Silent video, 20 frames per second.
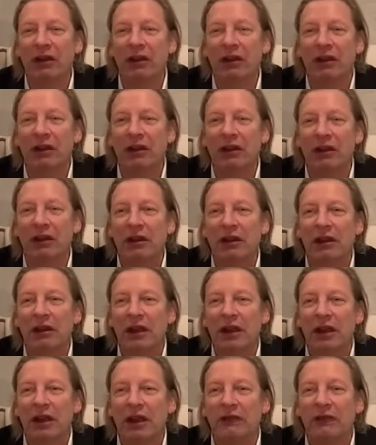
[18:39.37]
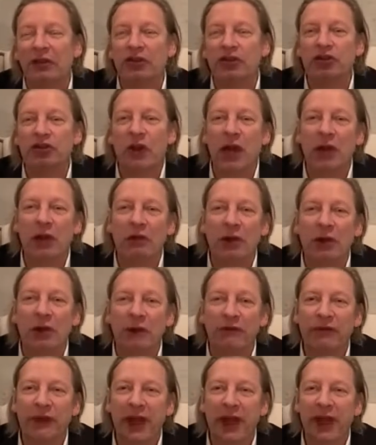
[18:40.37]
If you're trying to run faster, you
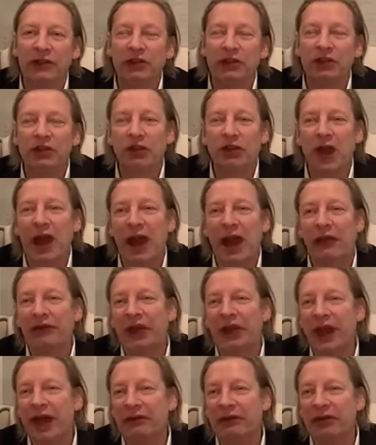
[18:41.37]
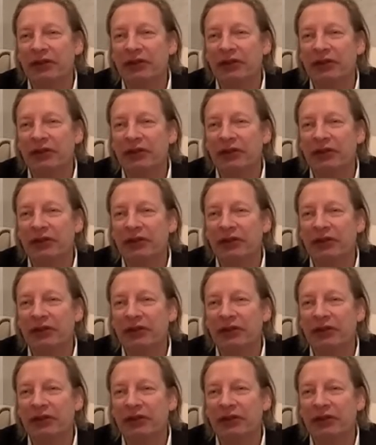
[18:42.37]
have to have a stopwatch.